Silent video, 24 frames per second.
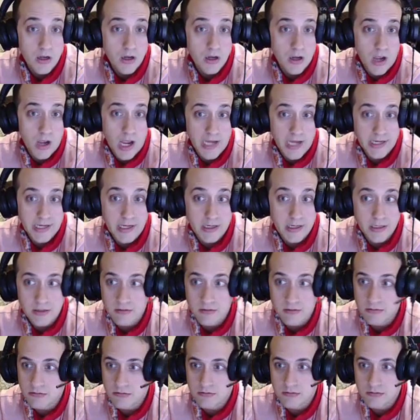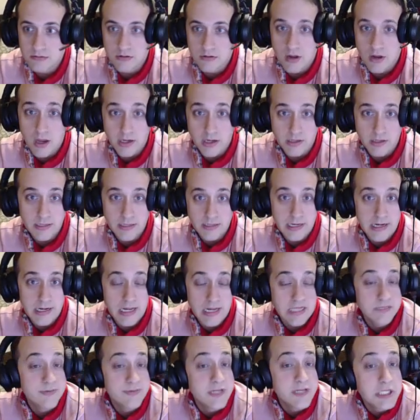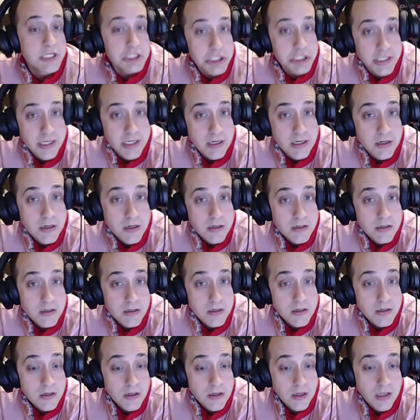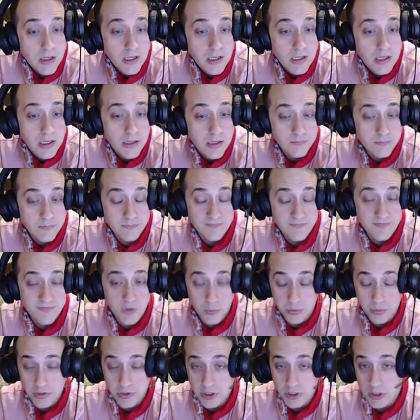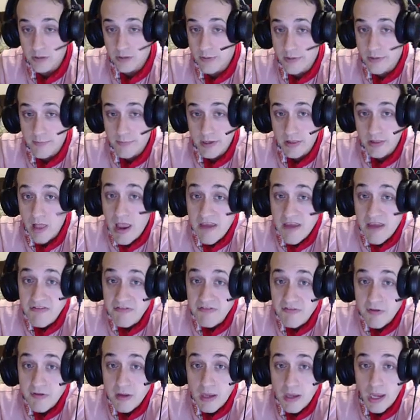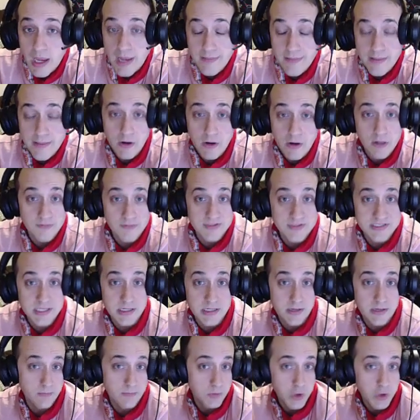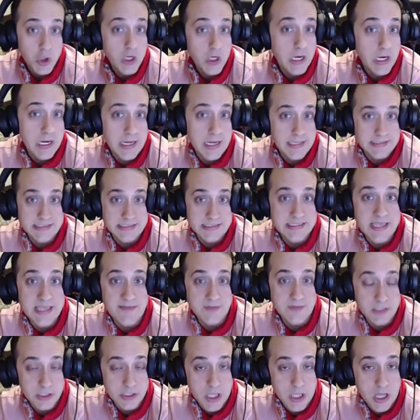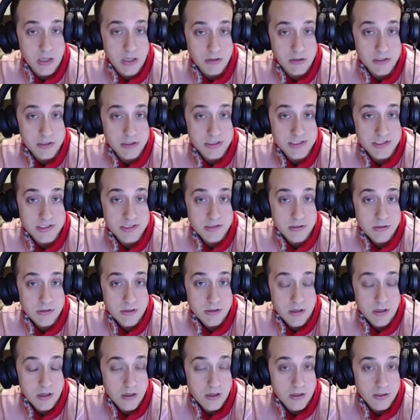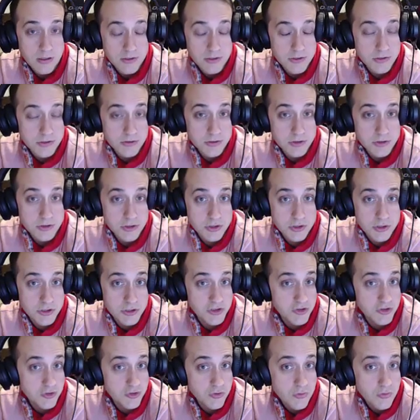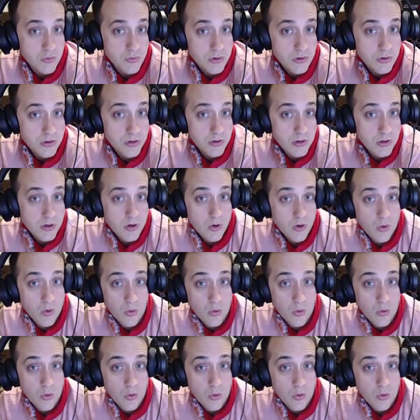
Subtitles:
I can get an Expedition here and feel pretty good about my life. And then all of a sudden I'm looking at $7 on turn 2.